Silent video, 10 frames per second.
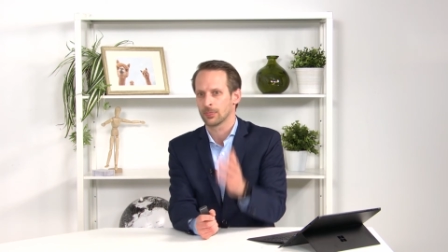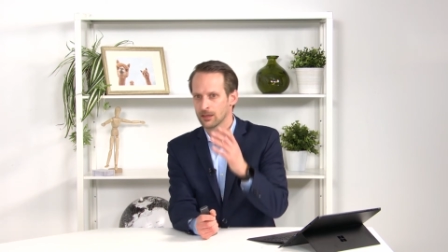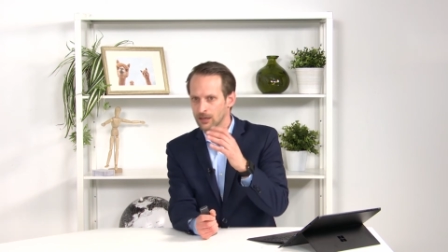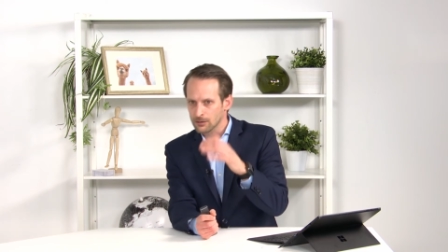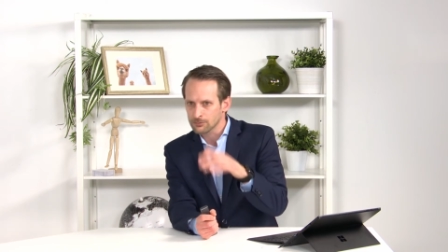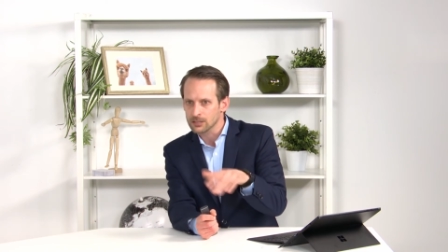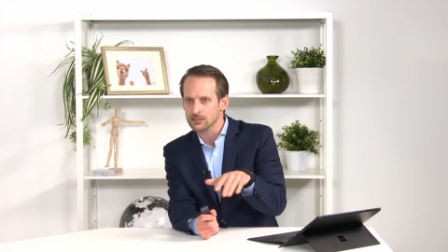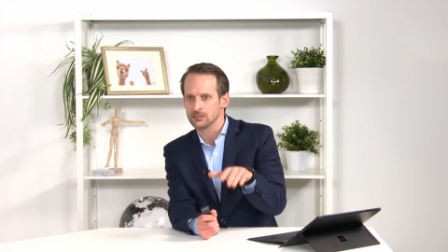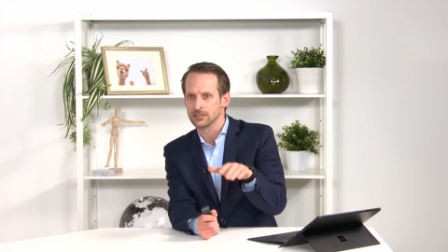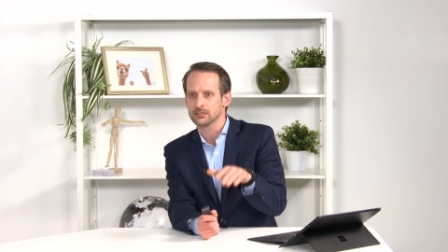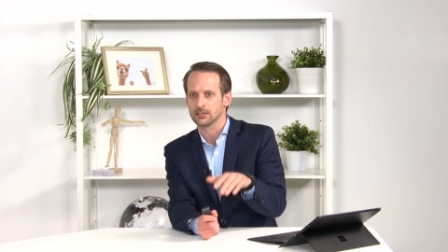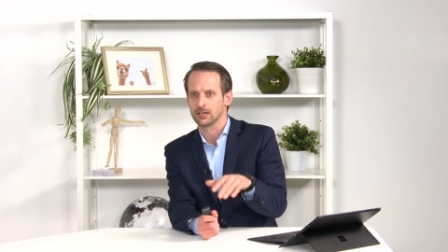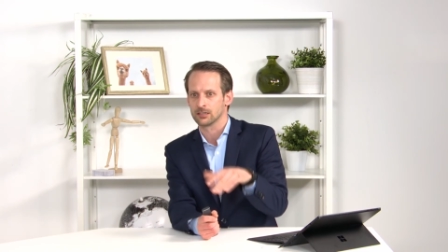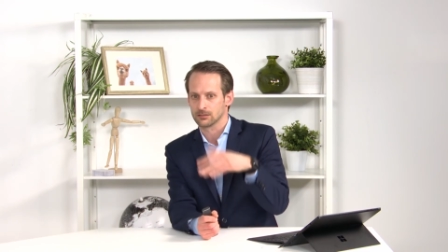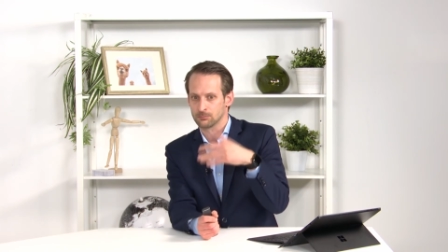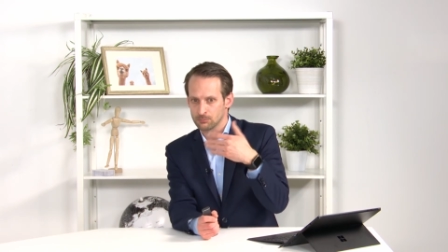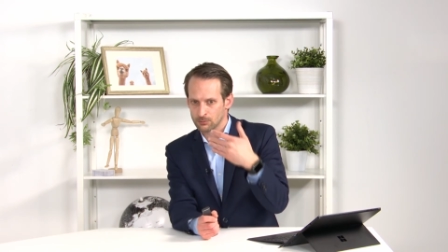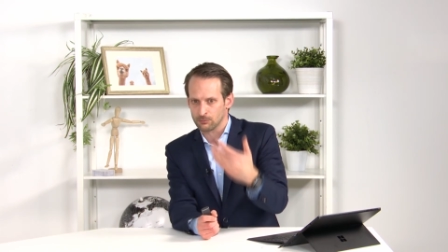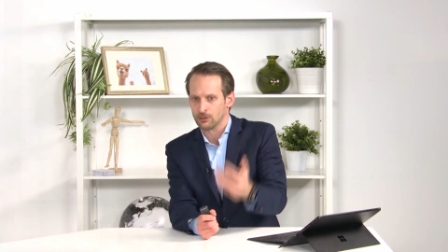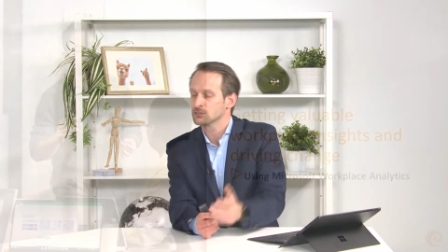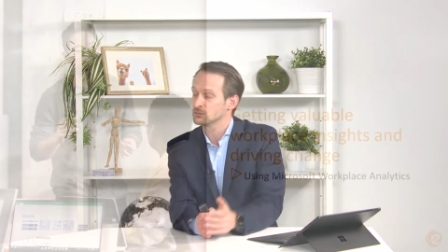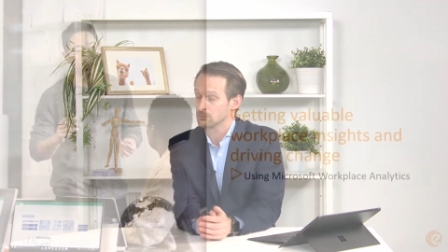Having data that provides you